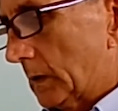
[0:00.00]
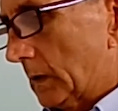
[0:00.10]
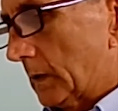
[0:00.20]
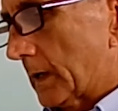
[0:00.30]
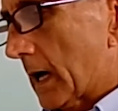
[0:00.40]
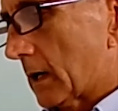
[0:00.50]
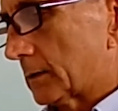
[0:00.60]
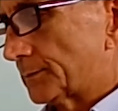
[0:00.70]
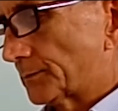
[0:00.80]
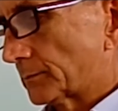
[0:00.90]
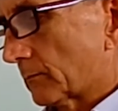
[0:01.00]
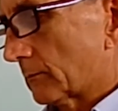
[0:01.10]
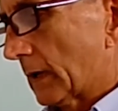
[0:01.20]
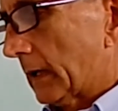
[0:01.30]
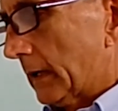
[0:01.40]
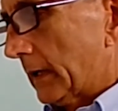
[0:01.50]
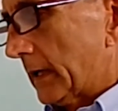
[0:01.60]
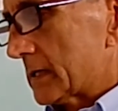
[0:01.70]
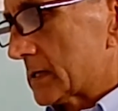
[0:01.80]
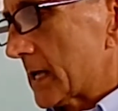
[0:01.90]
Now,
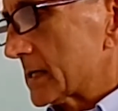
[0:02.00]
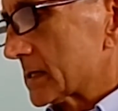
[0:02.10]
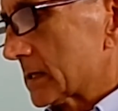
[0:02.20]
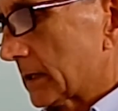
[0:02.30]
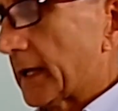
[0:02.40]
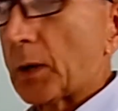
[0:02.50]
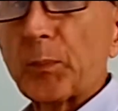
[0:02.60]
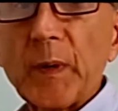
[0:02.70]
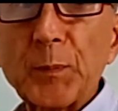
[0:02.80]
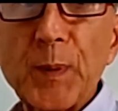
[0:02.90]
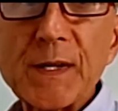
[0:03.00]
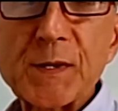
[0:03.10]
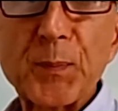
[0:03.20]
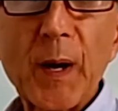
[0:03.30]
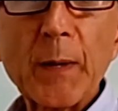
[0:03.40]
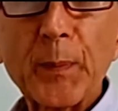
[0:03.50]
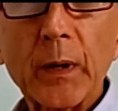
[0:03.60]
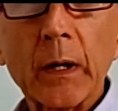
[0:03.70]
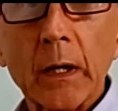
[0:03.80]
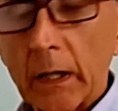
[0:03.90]
it says get a big piece of
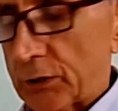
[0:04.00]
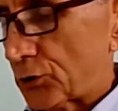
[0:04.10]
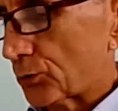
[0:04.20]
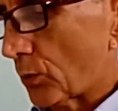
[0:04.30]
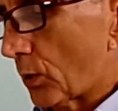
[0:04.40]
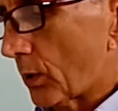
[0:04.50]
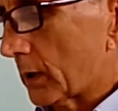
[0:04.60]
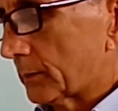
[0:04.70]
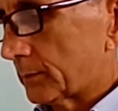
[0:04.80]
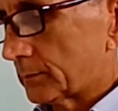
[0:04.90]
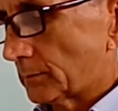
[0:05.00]
paper and draw a